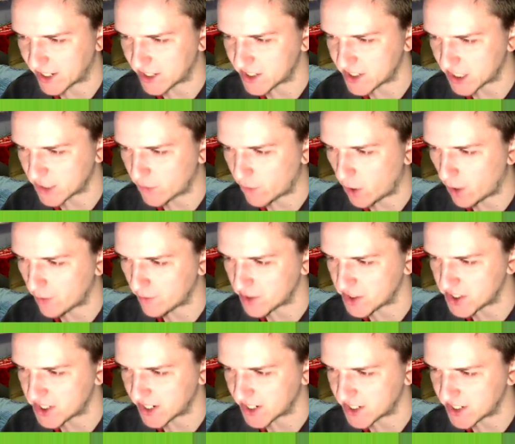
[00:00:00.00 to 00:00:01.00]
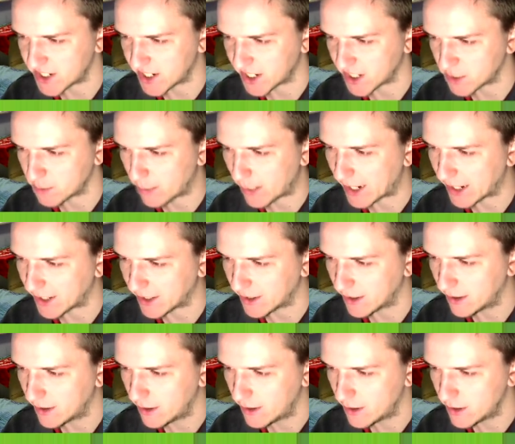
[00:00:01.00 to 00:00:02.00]
6-5 and 6-6. Mali
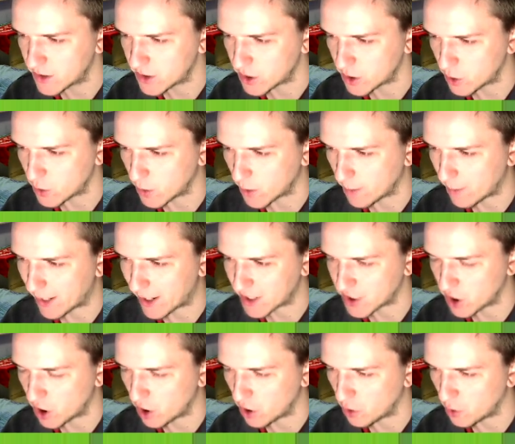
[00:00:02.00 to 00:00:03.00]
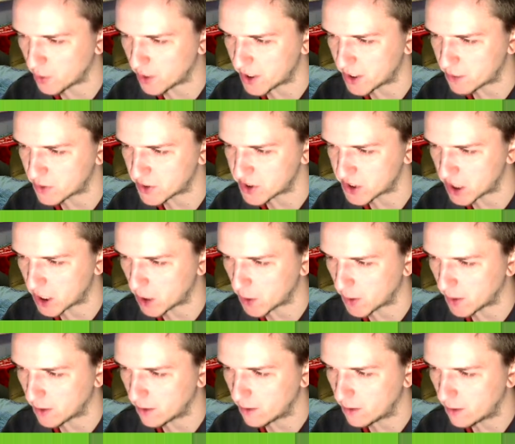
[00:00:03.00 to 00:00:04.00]
to Max Arnold. Here's
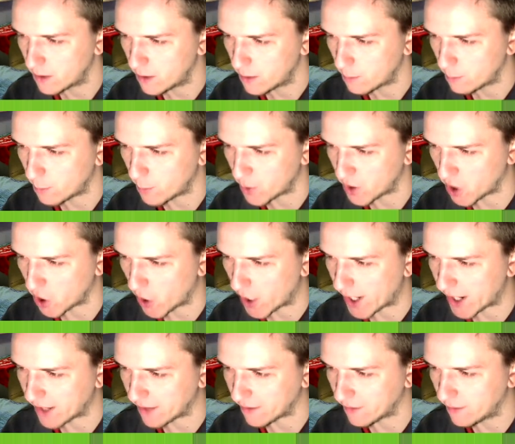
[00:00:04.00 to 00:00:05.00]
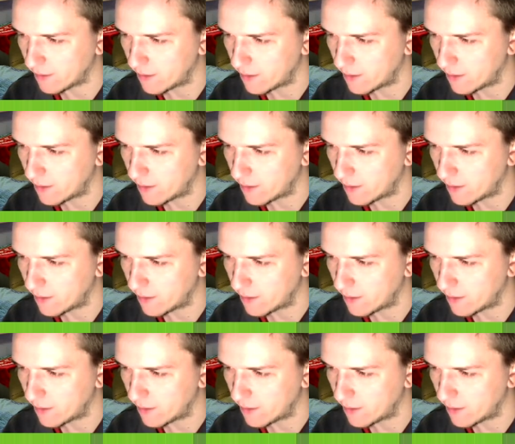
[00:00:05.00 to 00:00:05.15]
Bizarro. Muniain.